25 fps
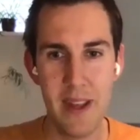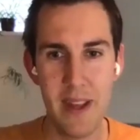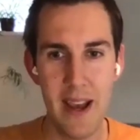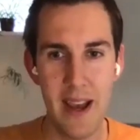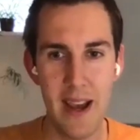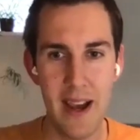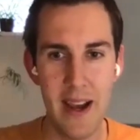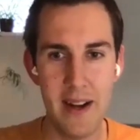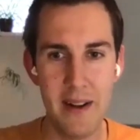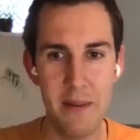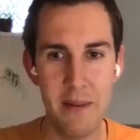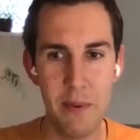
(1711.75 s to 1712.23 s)

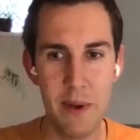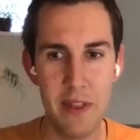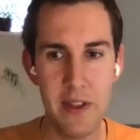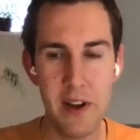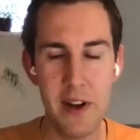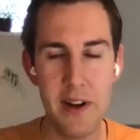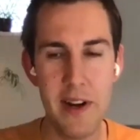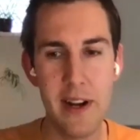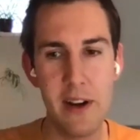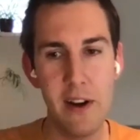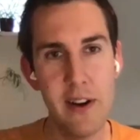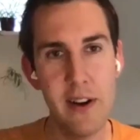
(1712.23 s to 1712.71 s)
and we
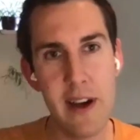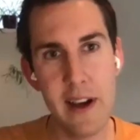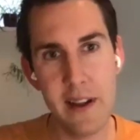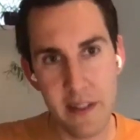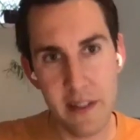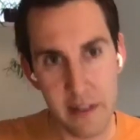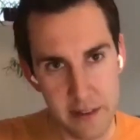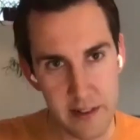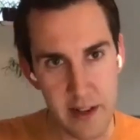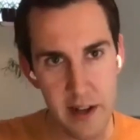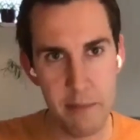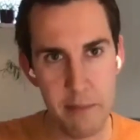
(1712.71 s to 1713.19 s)
thought like, okay,
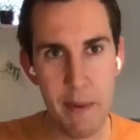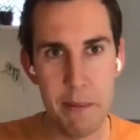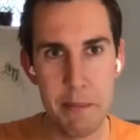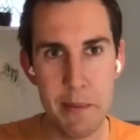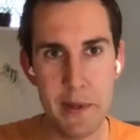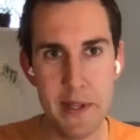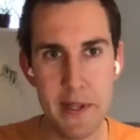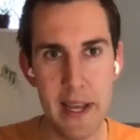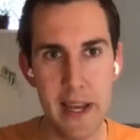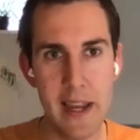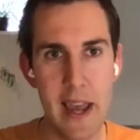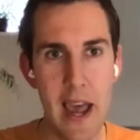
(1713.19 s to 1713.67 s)
this is gonna
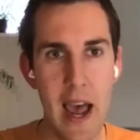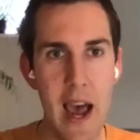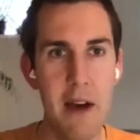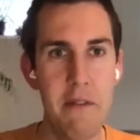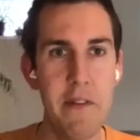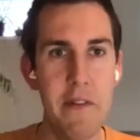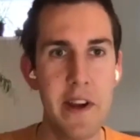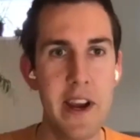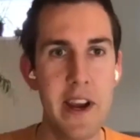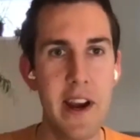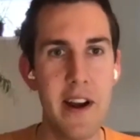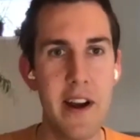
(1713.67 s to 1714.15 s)
maybe take
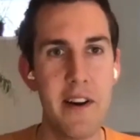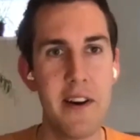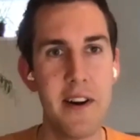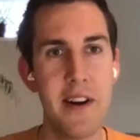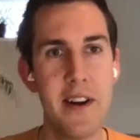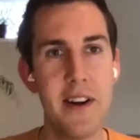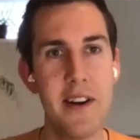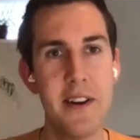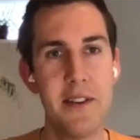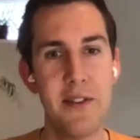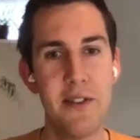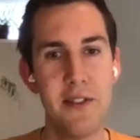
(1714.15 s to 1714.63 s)
half a year
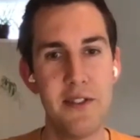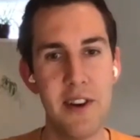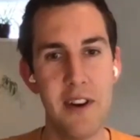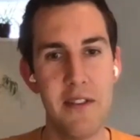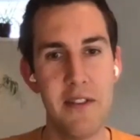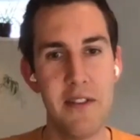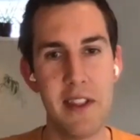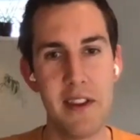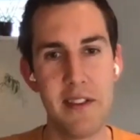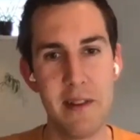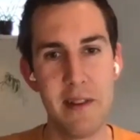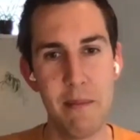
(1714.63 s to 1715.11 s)
to
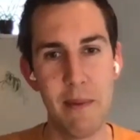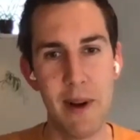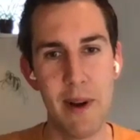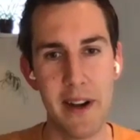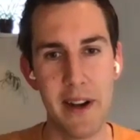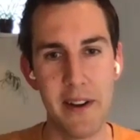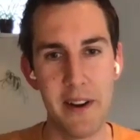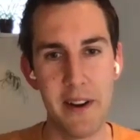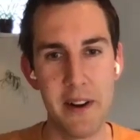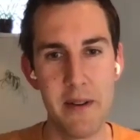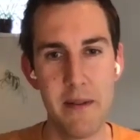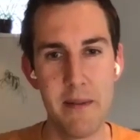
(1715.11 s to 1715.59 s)
solve in the
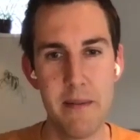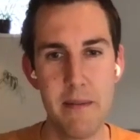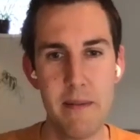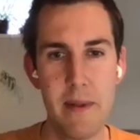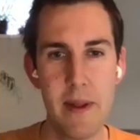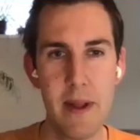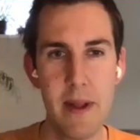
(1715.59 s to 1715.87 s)
simulator.